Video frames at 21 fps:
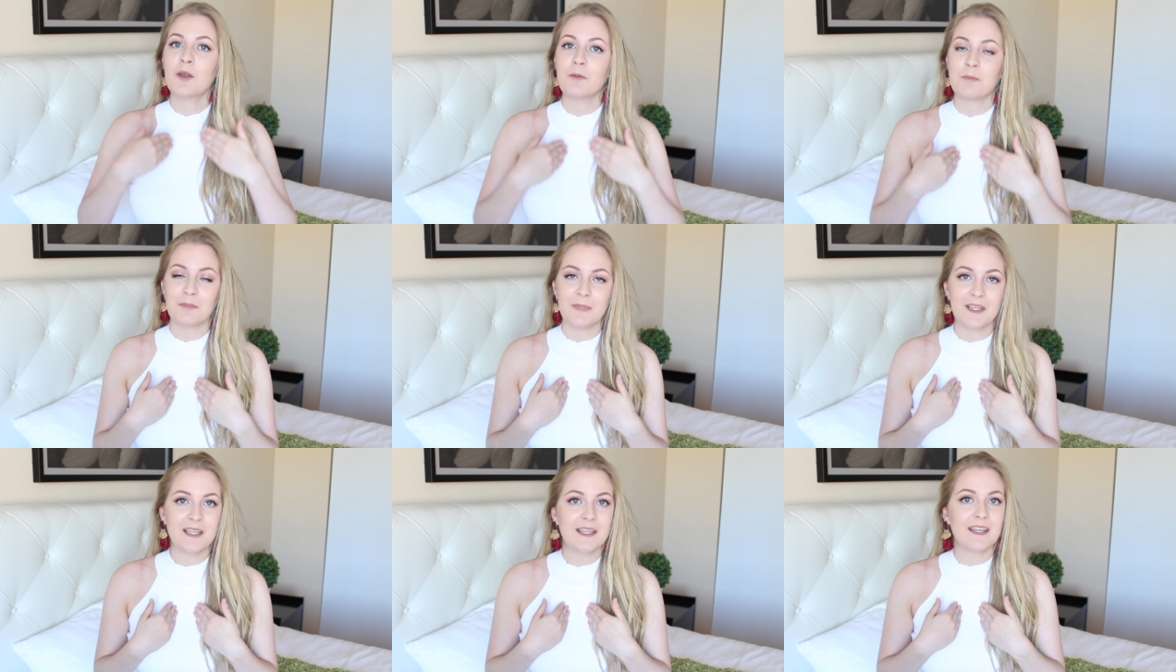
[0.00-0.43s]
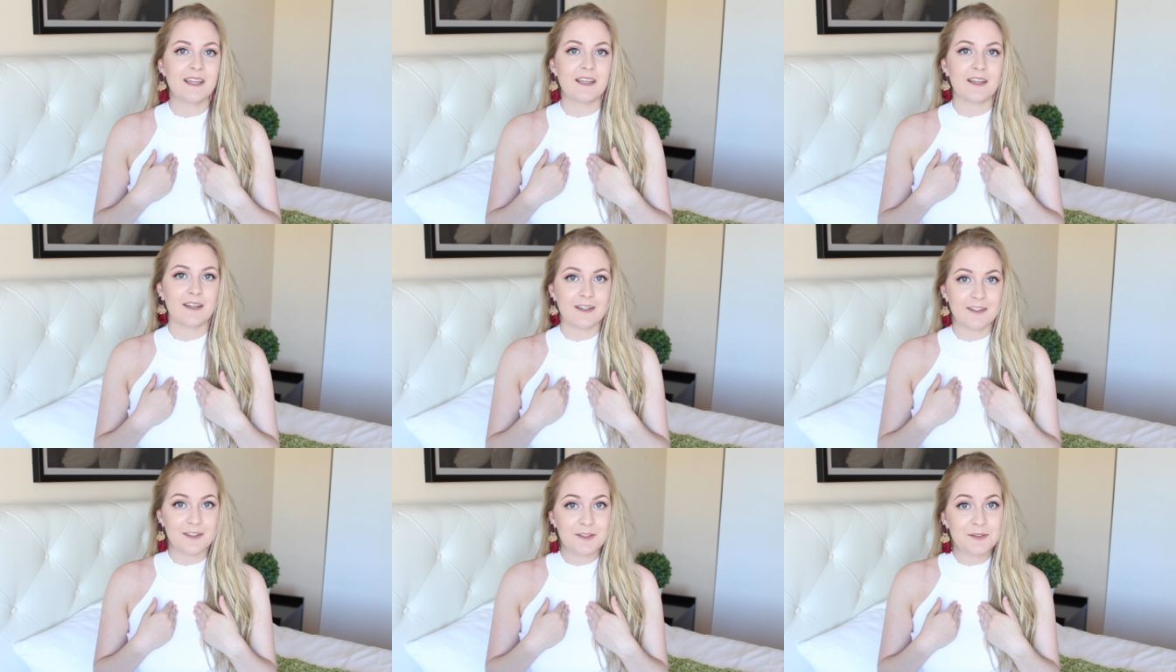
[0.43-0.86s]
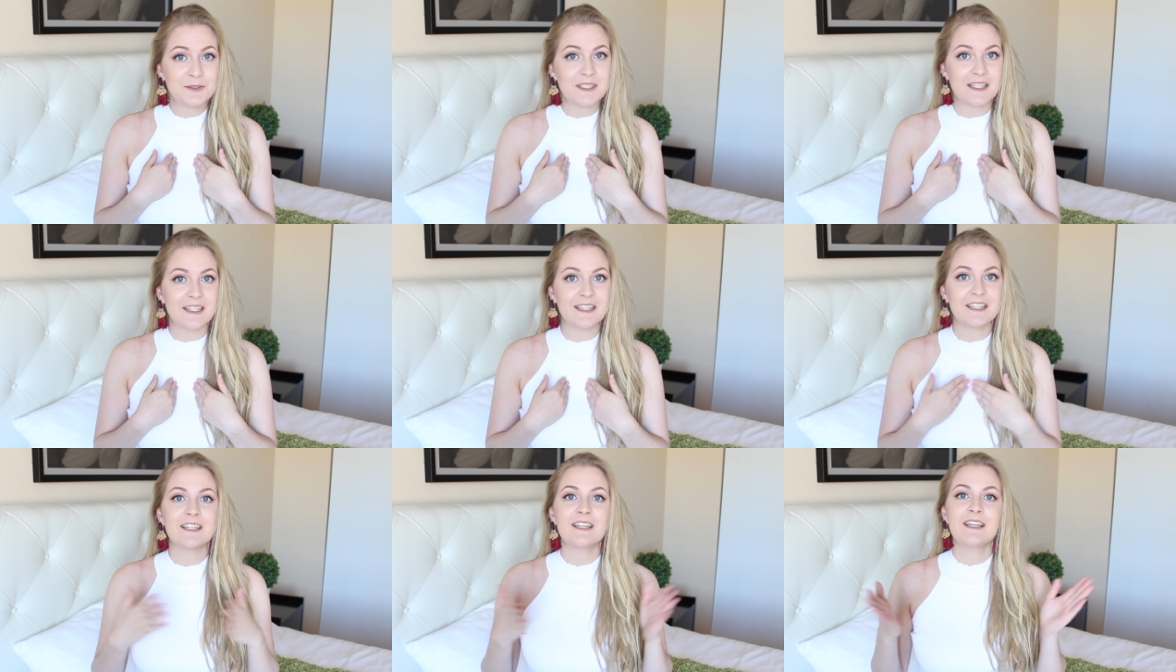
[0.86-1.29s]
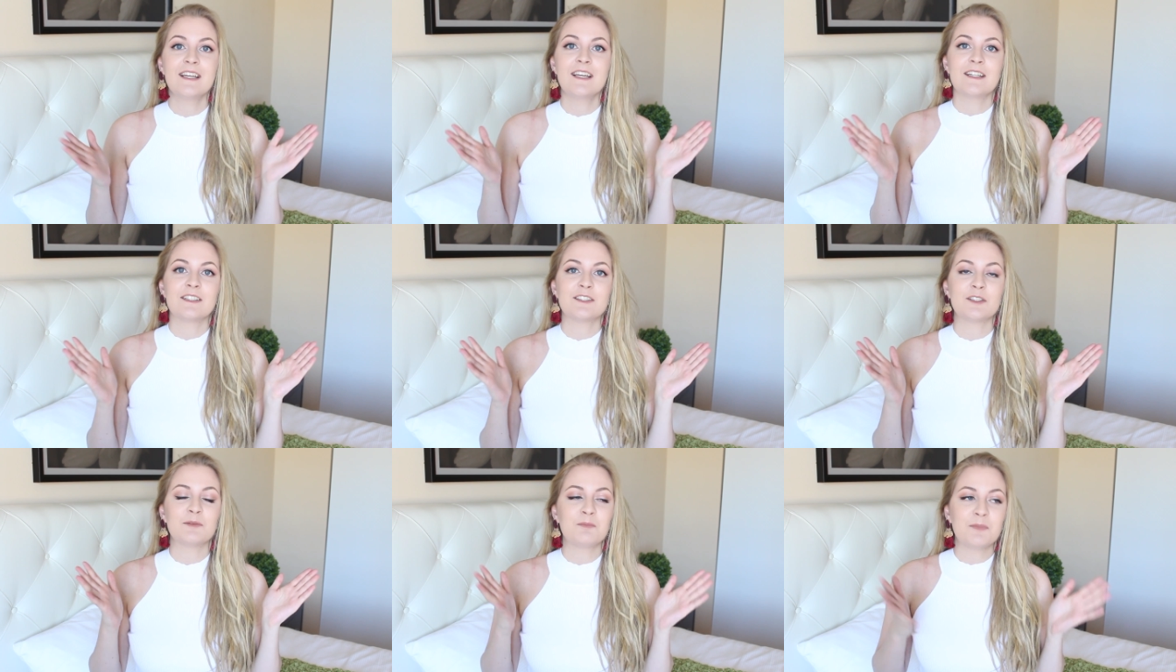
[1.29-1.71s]
me including,
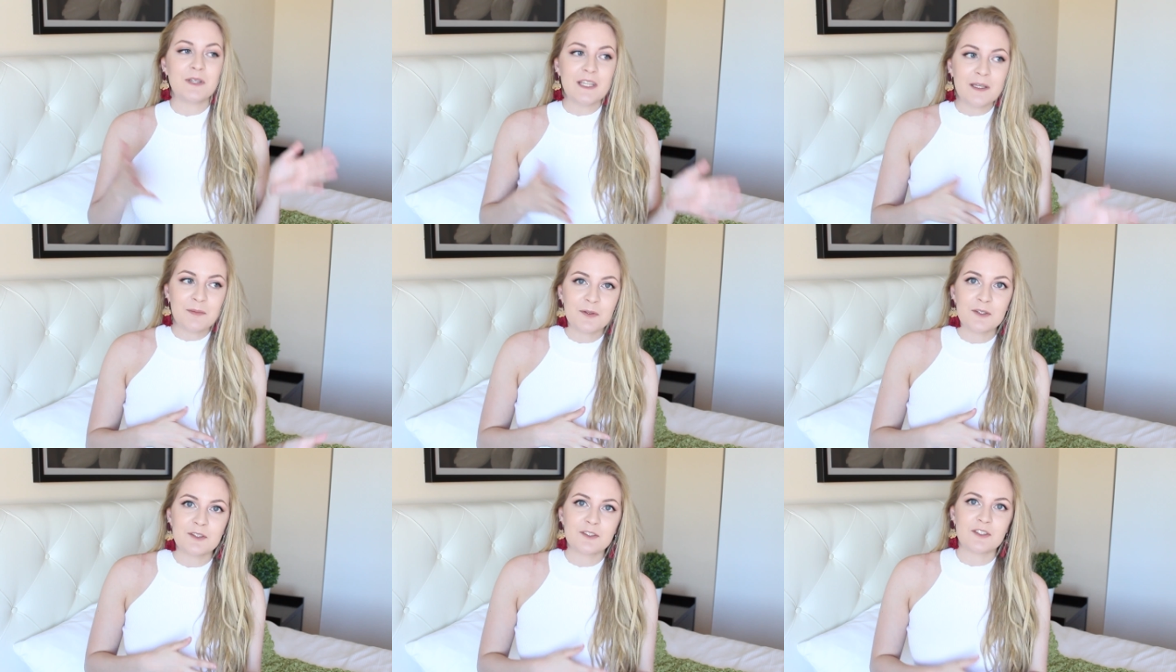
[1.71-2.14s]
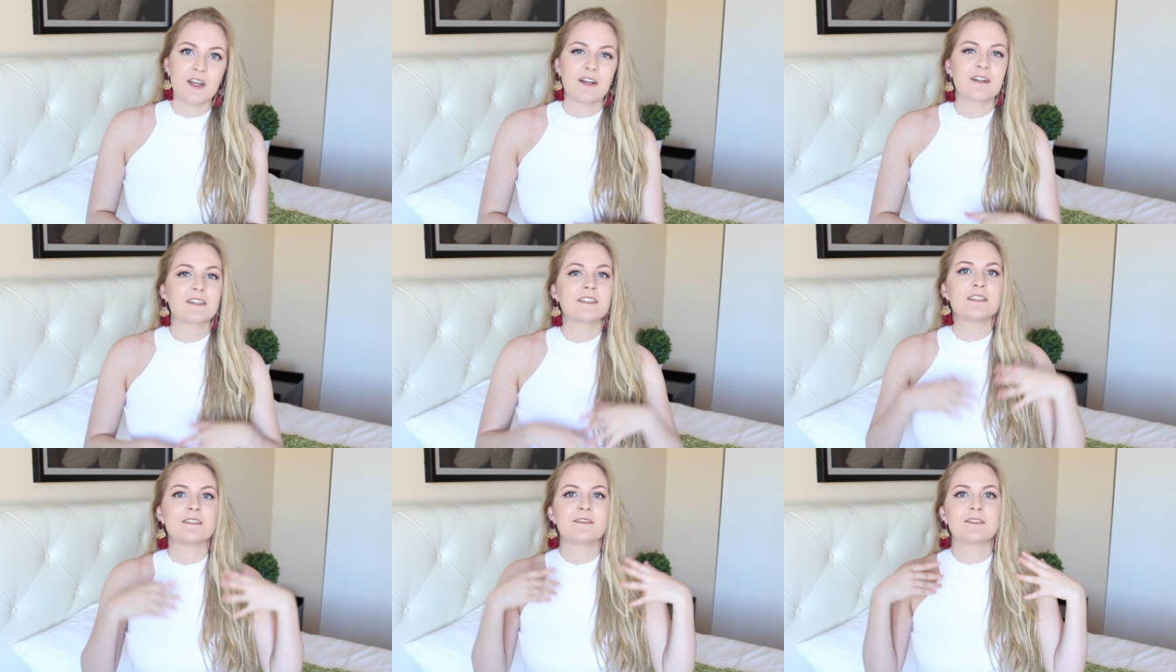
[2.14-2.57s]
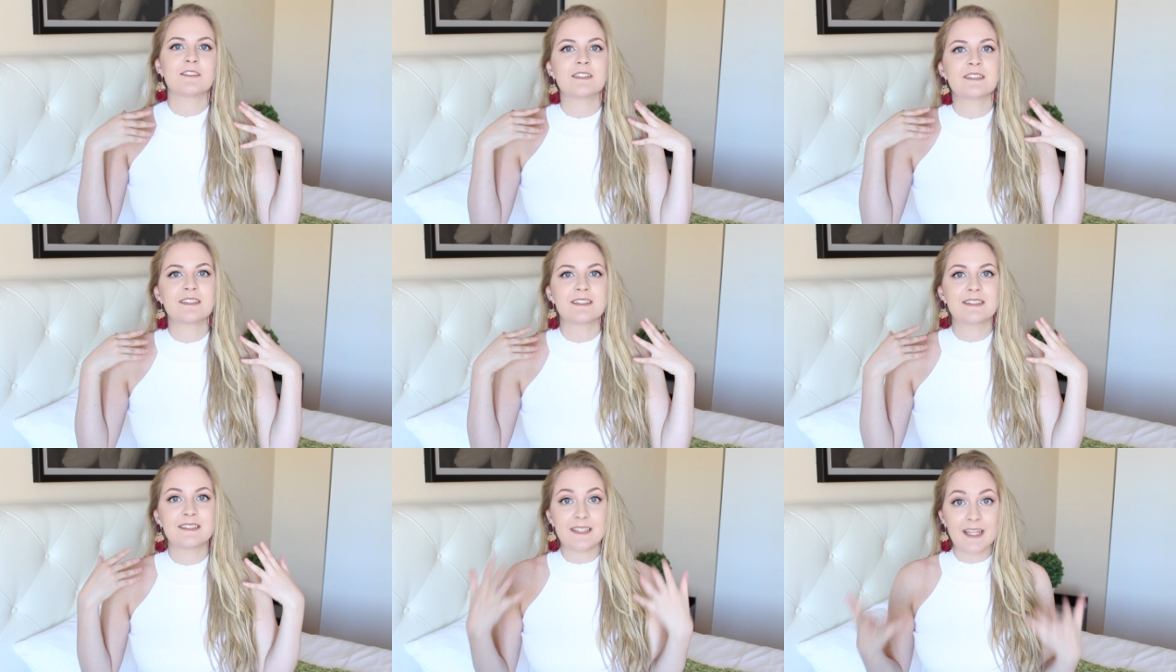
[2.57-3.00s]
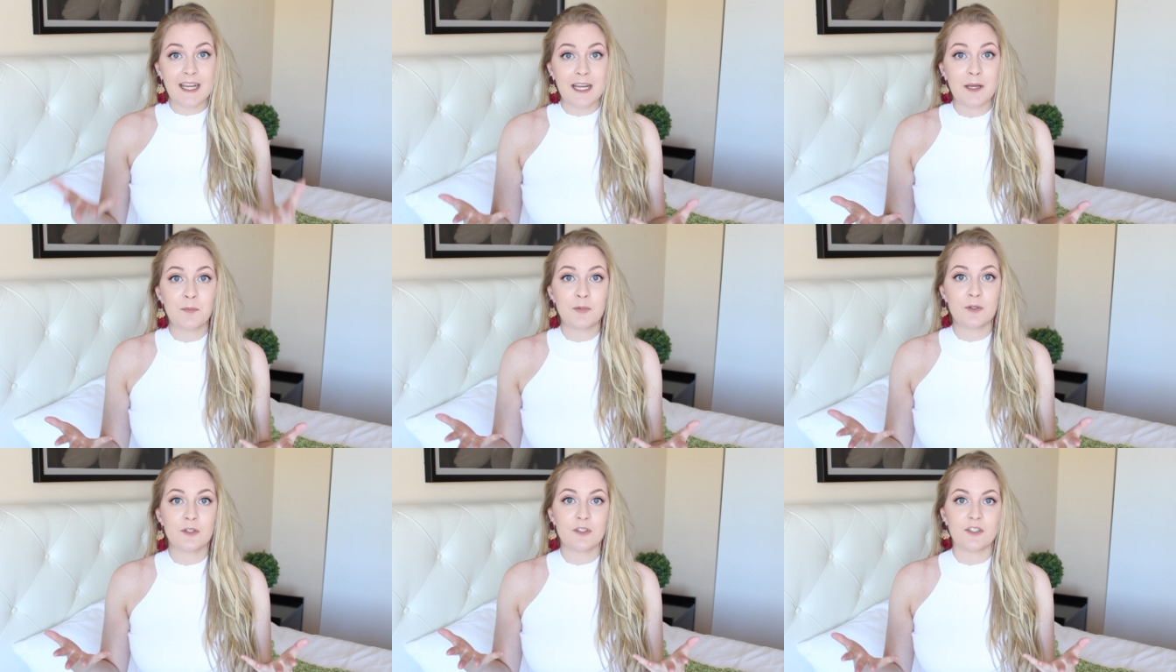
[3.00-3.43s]
to be productive, to
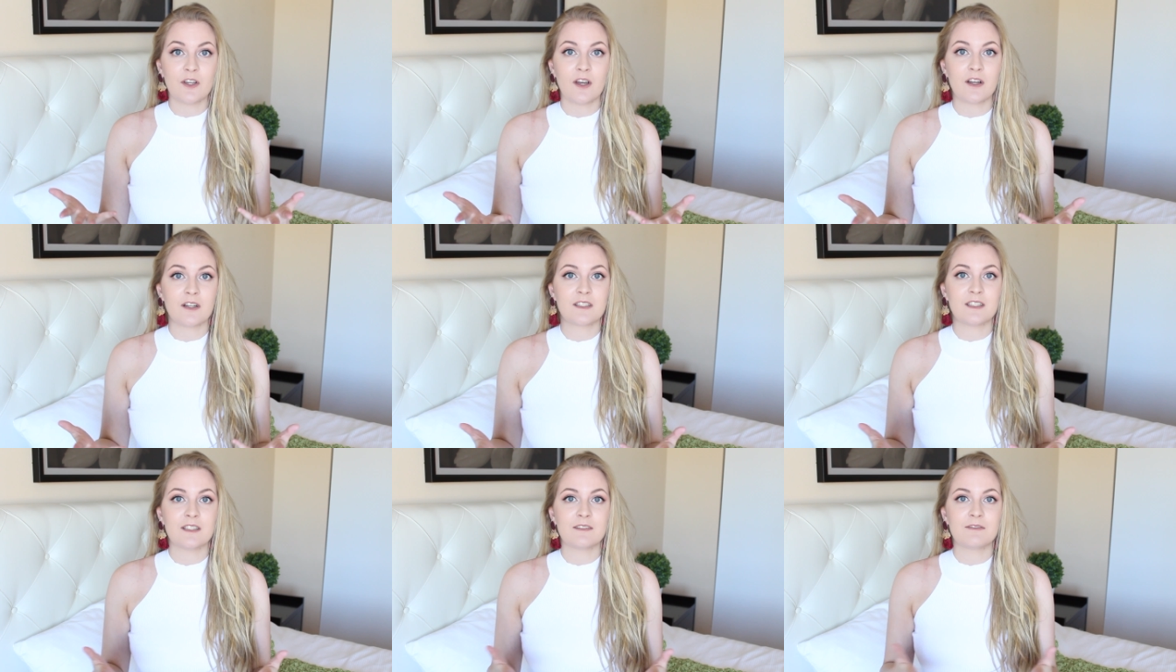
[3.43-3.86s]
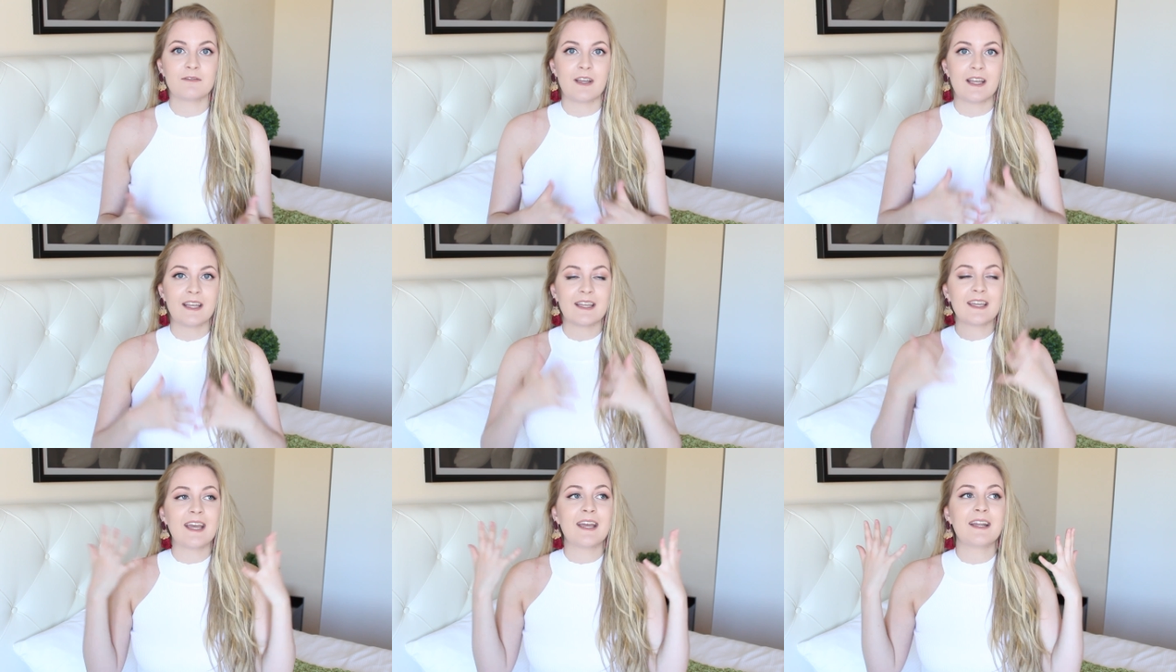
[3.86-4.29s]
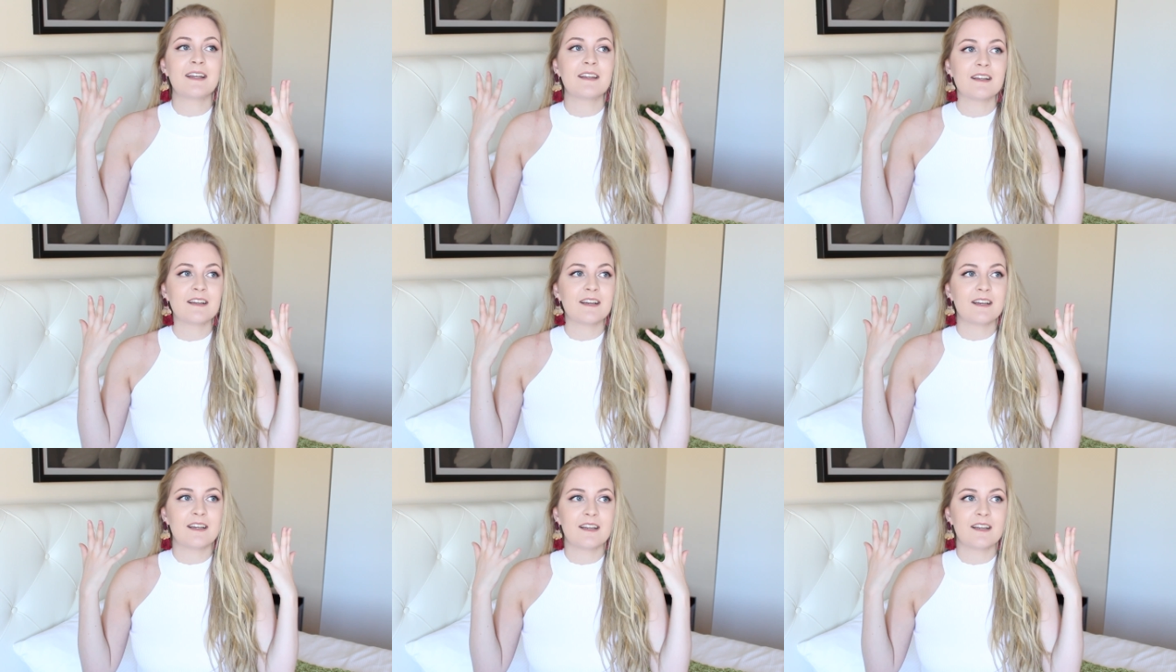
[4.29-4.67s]
stay productive and get